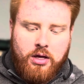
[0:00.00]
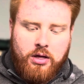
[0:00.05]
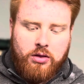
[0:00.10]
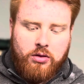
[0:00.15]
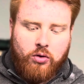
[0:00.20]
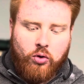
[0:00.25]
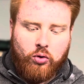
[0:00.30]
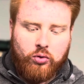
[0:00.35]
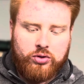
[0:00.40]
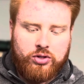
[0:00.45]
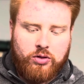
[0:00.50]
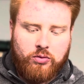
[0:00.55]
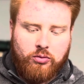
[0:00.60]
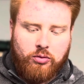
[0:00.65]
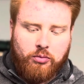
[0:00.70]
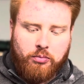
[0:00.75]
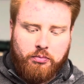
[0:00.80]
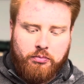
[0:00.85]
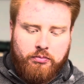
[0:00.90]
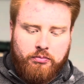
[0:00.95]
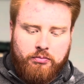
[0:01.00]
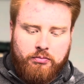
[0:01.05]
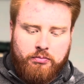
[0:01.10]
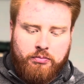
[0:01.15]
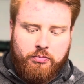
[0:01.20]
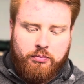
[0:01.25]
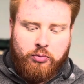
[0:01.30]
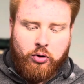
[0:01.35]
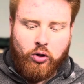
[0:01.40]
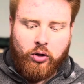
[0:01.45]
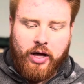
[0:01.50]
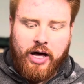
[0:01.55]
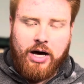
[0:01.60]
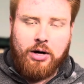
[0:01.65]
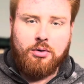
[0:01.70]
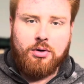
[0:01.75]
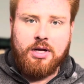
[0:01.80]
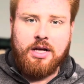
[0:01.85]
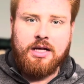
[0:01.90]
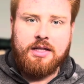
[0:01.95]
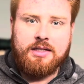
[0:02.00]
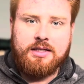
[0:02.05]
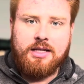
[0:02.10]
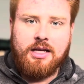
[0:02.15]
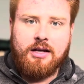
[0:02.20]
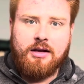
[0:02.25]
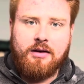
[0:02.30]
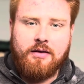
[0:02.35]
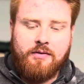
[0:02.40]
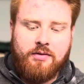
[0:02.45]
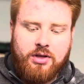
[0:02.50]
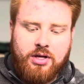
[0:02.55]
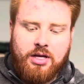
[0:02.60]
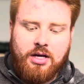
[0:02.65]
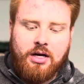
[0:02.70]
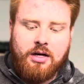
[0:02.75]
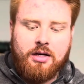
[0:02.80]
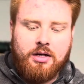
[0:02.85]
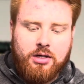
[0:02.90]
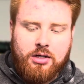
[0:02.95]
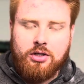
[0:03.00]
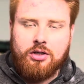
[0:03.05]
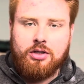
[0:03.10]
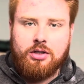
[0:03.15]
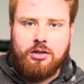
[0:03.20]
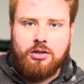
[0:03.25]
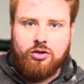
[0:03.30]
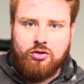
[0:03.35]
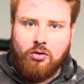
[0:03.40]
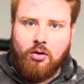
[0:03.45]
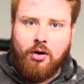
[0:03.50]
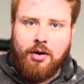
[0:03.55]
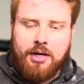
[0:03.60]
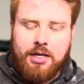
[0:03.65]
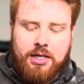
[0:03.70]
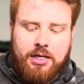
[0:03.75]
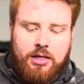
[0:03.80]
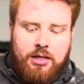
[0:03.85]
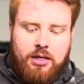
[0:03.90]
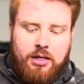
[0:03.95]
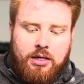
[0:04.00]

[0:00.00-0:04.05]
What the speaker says: the holster will pull out instead of the gun drawing,